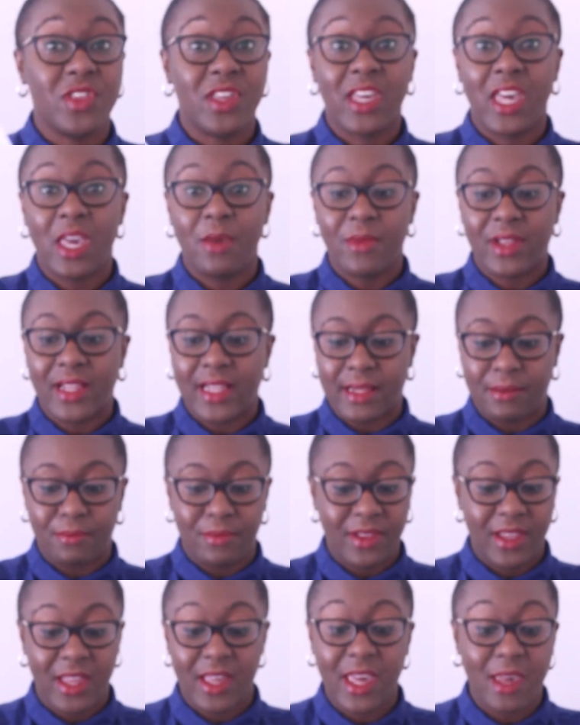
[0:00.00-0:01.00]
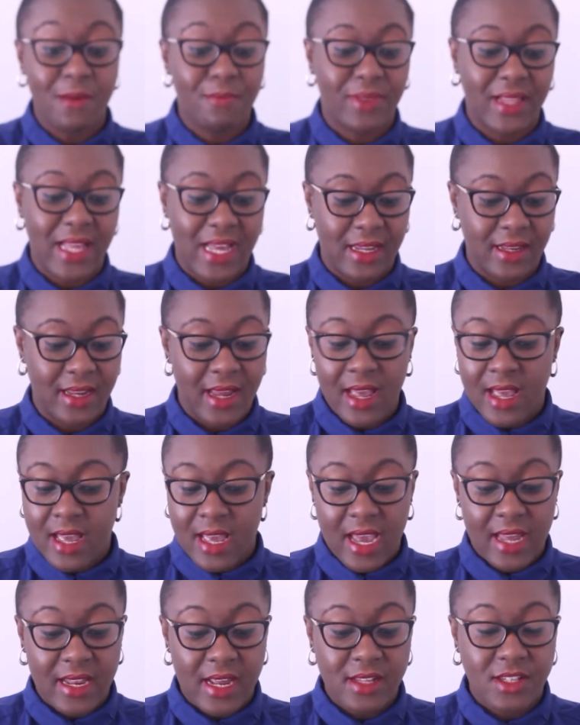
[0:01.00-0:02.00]
the game plan,
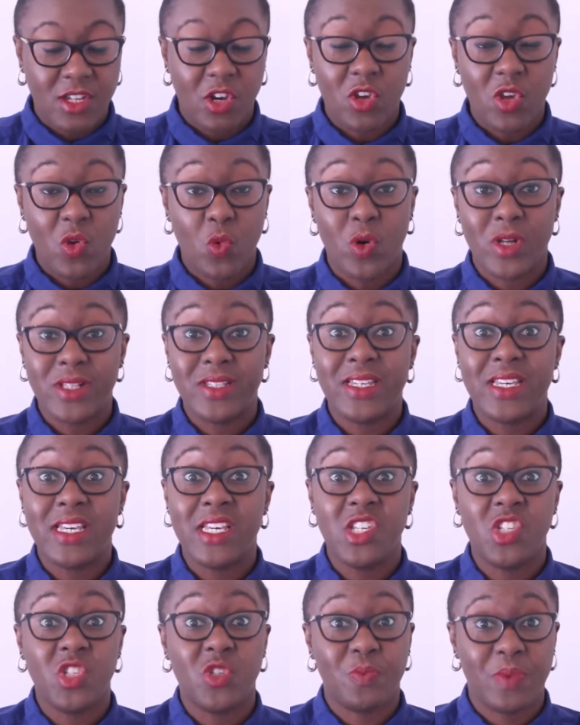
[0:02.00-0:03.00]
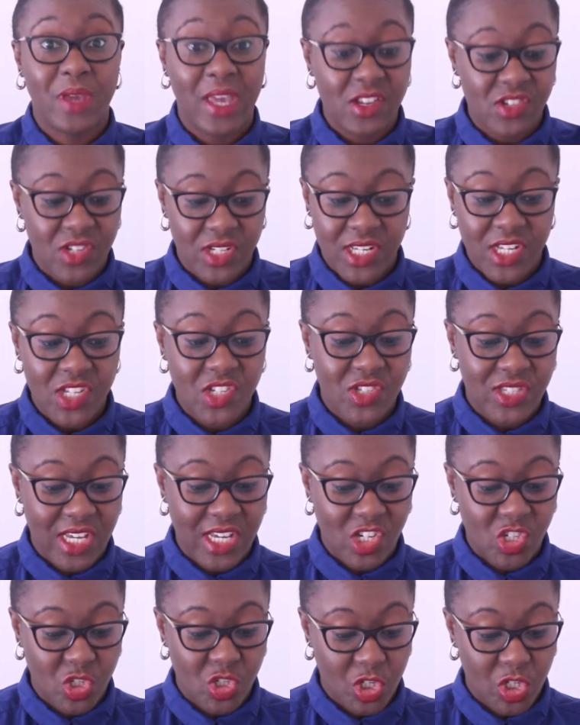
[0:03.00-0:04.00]
and I tell you what each page and each
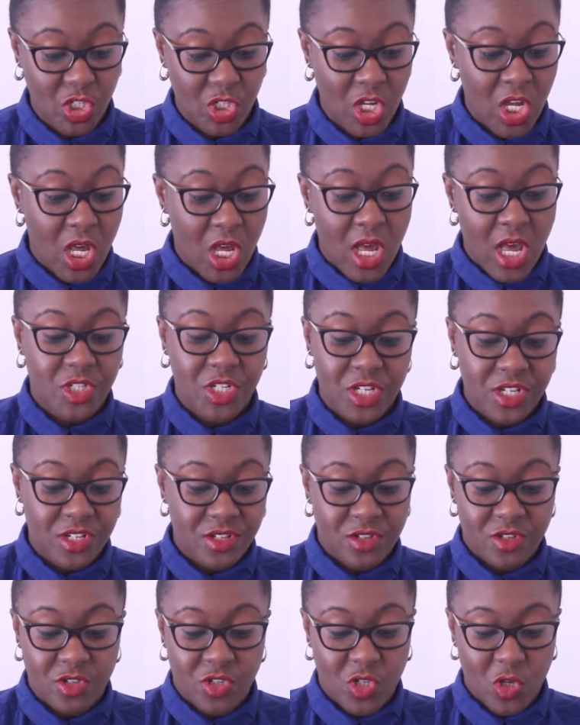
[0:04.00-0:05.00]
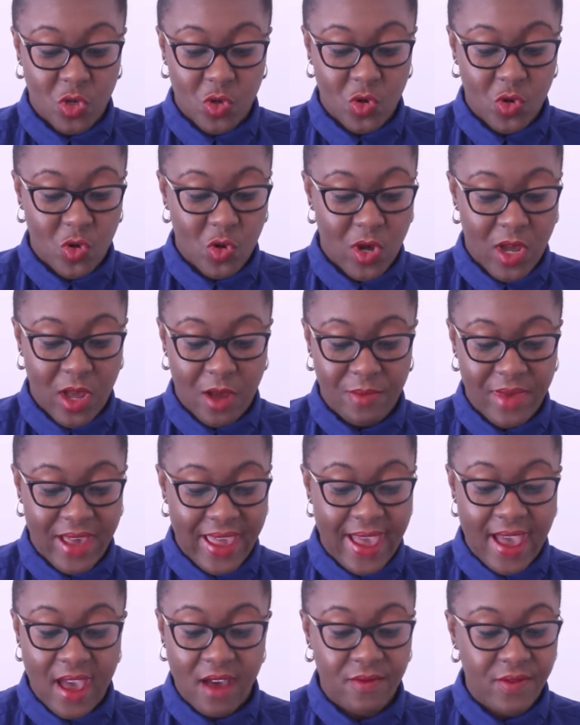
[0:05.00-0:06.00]
section does. So I
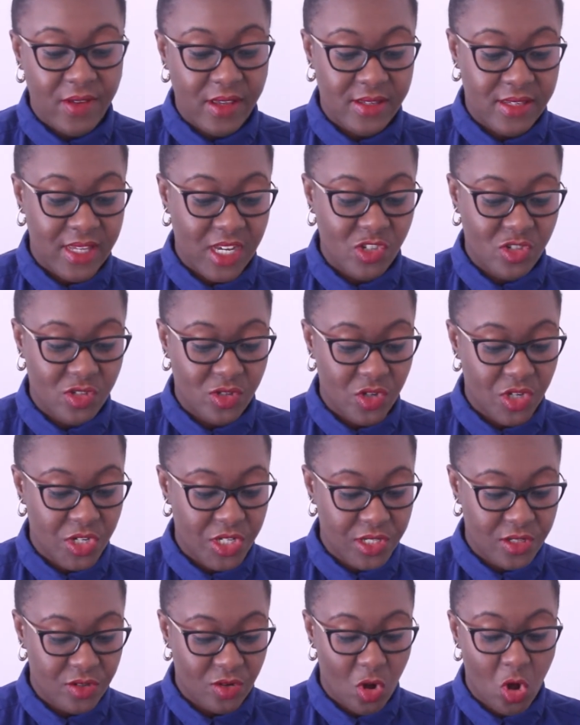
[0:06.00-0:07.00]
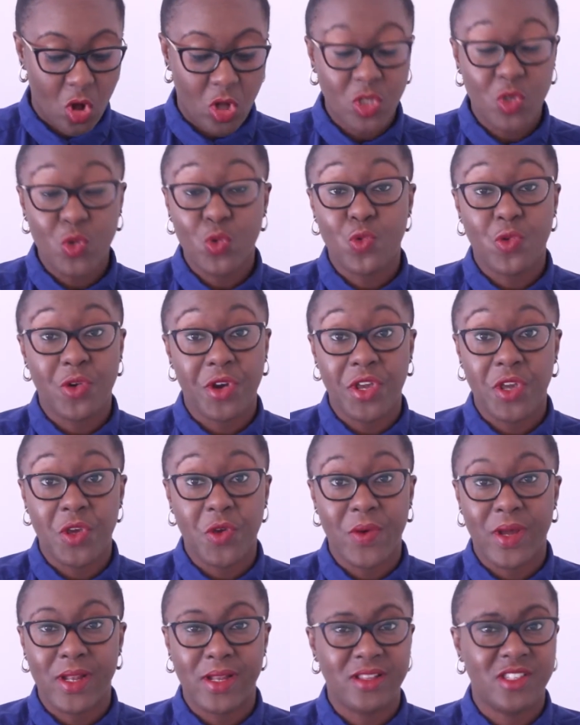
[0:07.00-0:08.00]
have a section called "Who Are
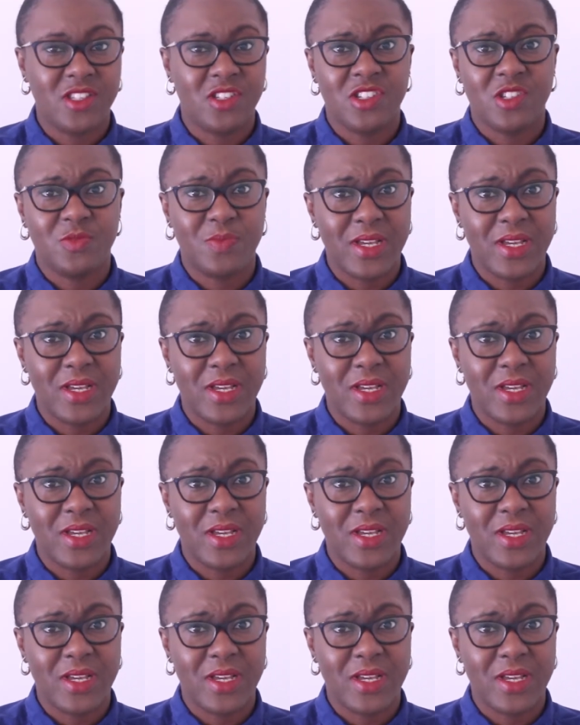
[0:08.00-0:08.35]
You?" and it's just